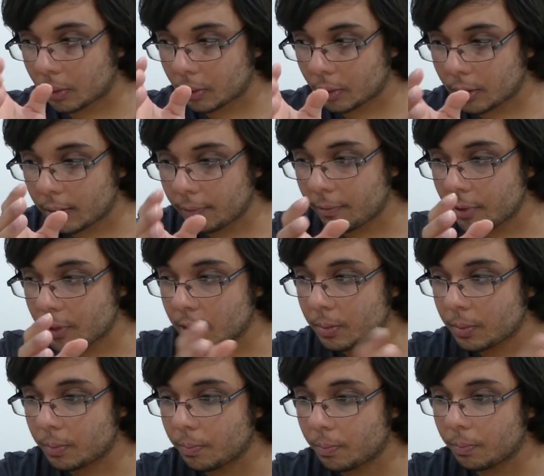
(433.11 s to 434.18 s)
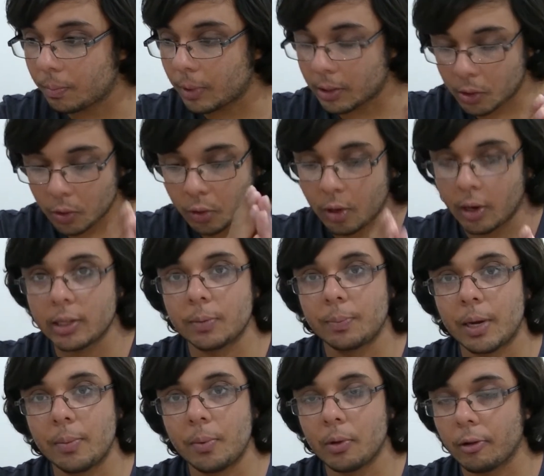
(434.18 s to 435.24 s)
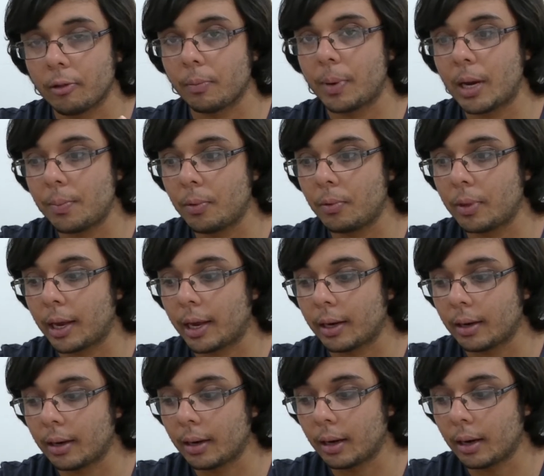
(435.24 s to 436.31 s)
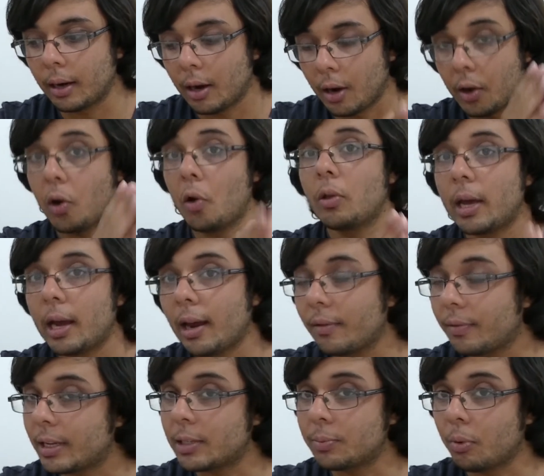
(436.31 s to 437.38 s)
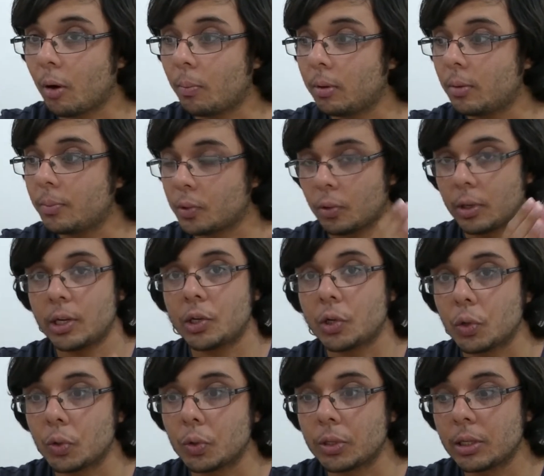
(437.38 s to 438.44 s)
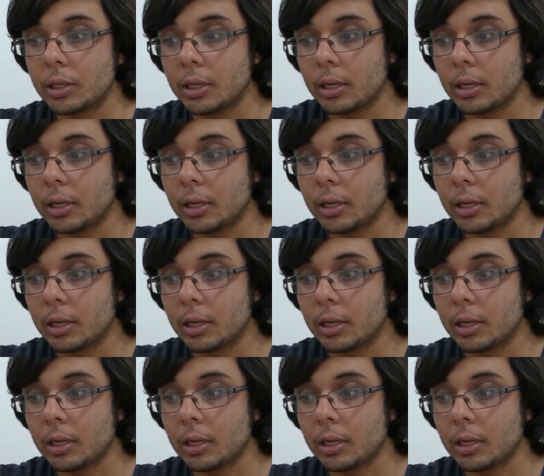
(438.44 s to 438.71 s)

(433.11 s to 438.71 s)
the difference, there's 2 kinds of people. There are the people that know they have these problems or issues,